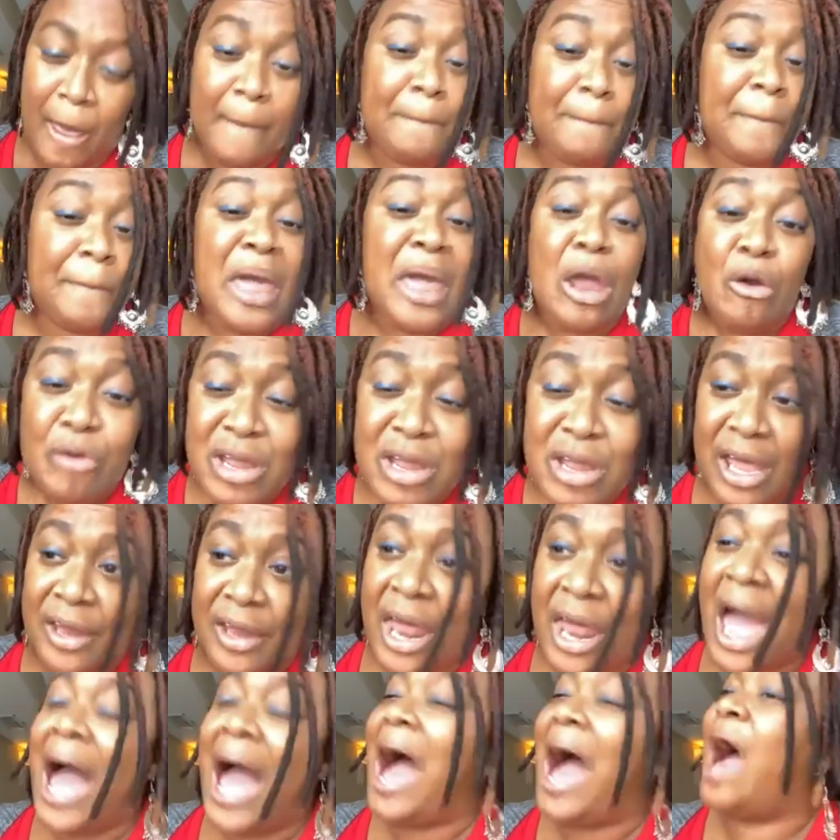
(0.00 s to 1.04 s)
Period.
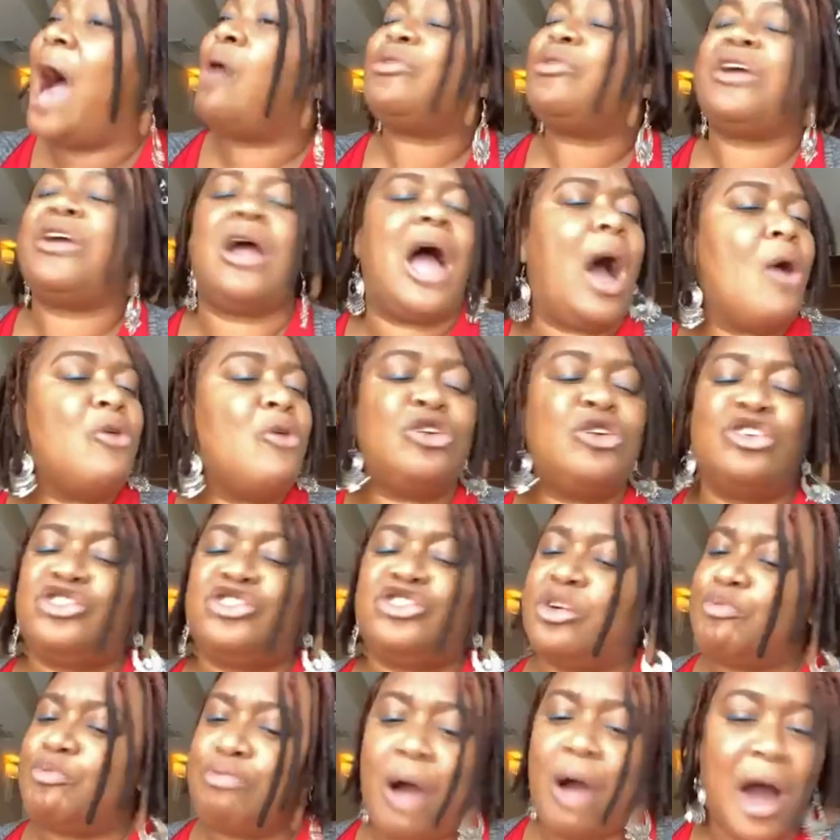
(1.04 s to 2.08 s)
I don't care how good
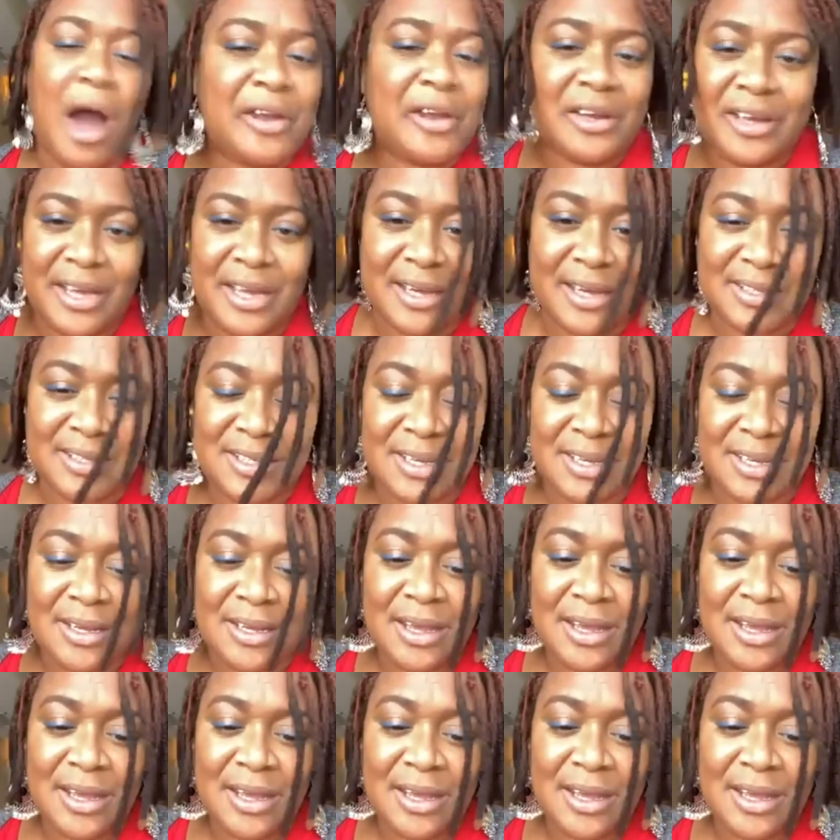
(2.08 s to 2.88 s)
your product is.